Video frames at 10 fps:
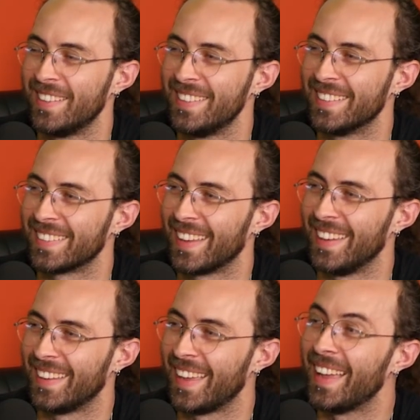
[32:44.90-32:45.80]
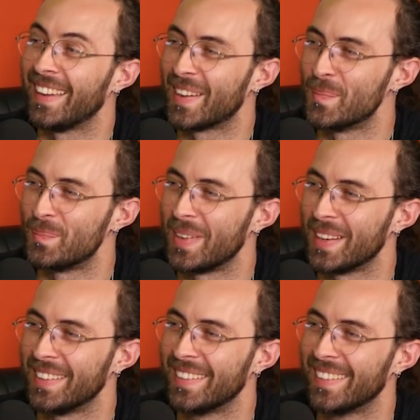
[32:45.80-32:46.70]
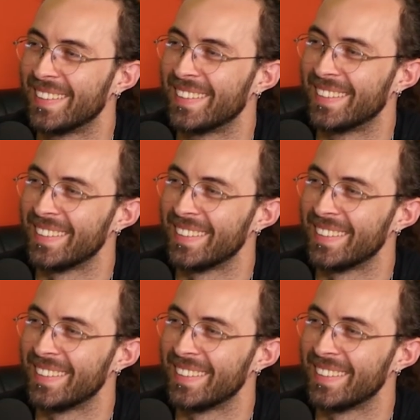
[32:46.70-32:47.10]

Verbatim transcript: You're just like, hey, come get you.